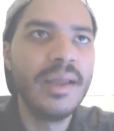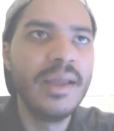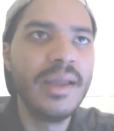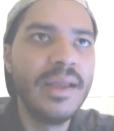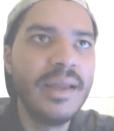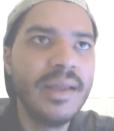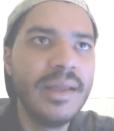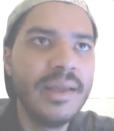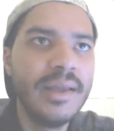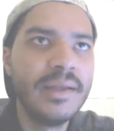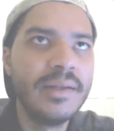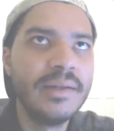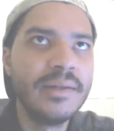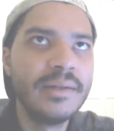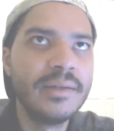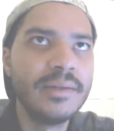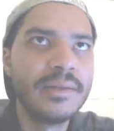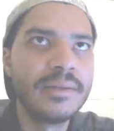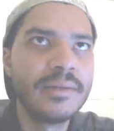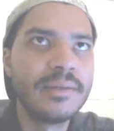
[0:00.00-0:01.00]

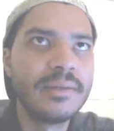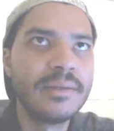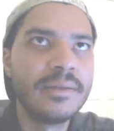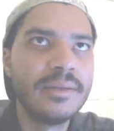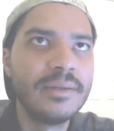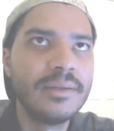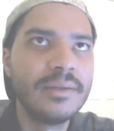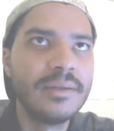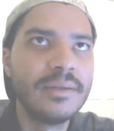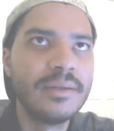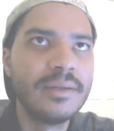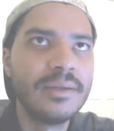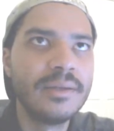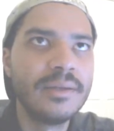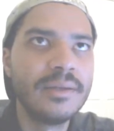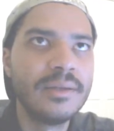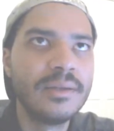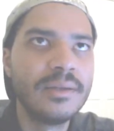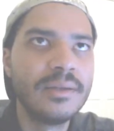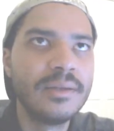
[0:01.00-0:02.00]
and
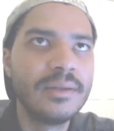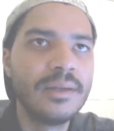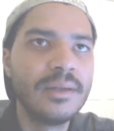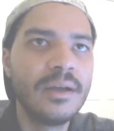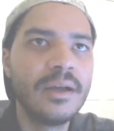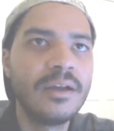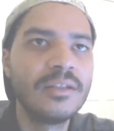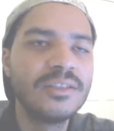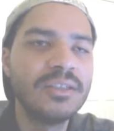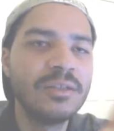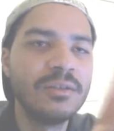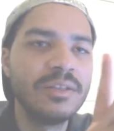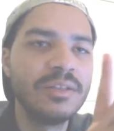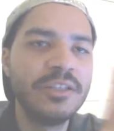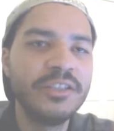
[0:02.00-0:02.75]
also